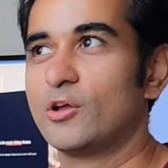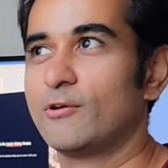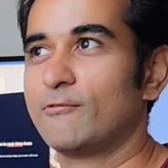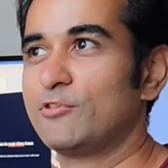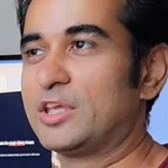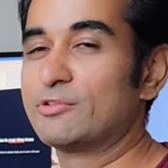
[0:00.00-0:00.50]

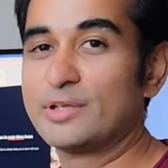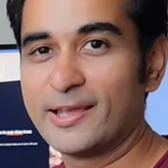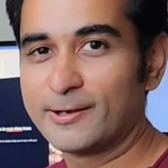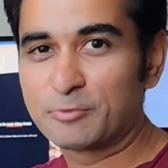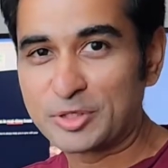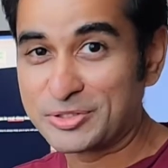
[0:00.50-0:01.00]
we create
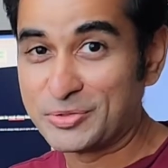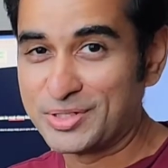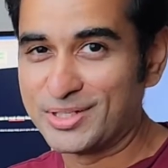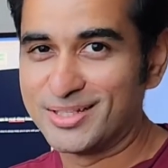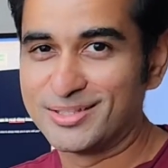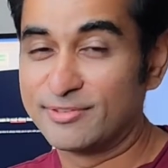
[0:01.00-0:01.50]

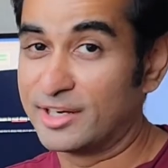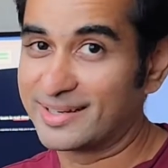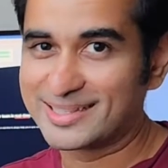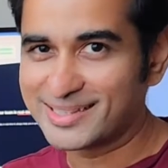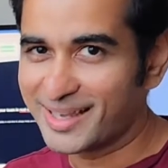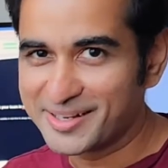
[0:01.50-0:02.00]
personas, we're
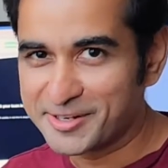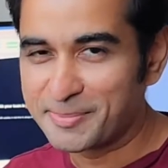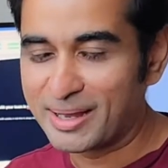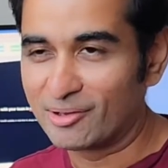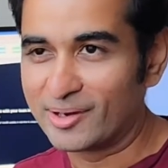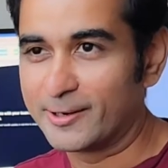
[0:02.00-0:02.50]
excited
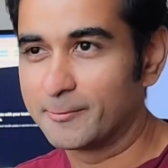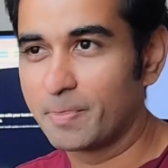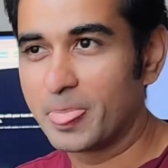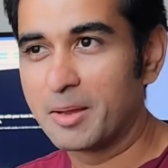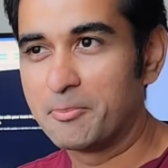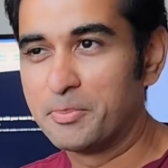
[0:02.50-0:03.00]
about it,
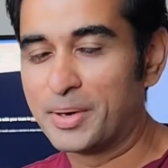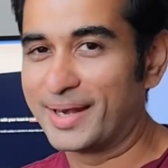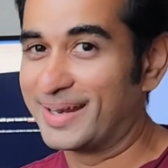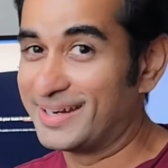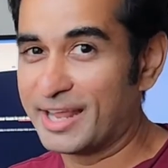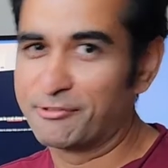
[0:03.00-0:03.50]
but it
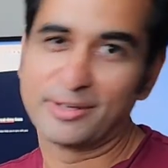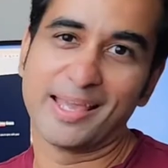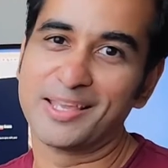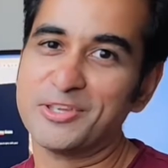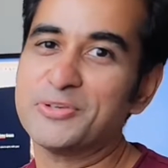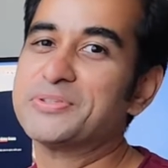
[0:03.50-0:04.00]
never gets
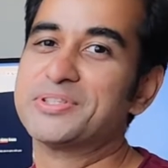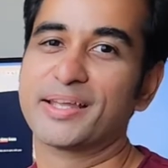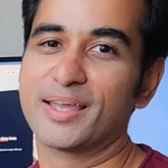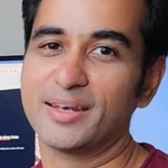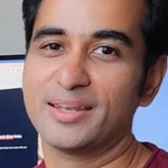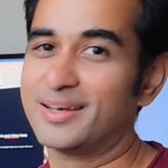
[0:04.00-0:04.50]
used again
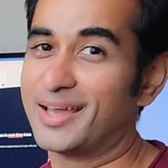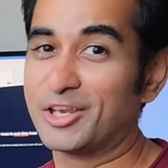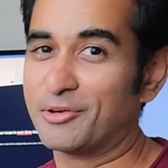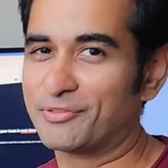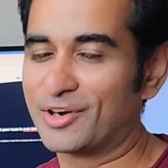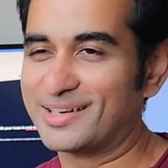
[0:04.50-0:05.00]
in any of
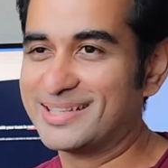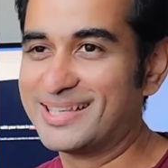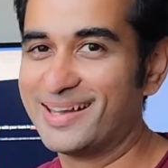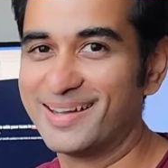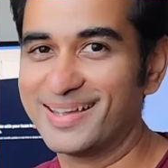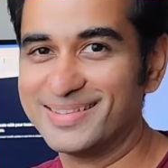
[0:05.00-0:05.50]
our
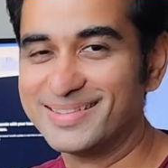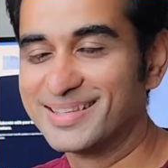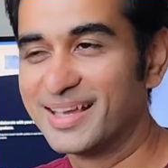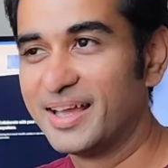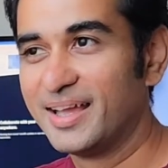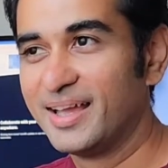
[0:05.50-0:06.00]
designs.
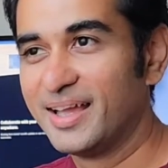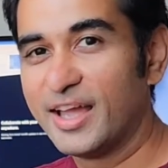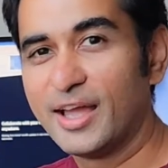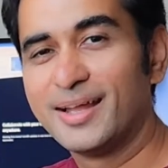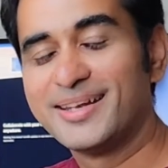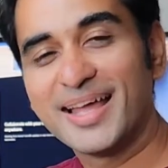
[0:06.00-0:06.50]

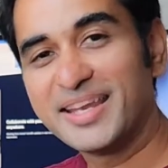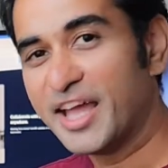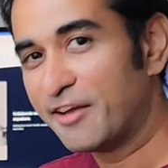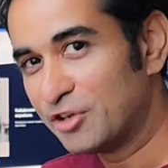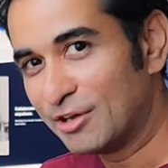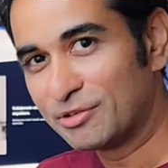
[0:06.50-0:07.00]
Danny, have
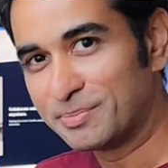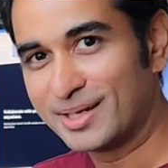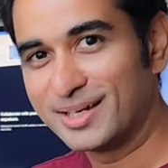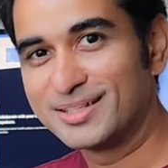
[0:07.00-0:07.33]
you ever been in a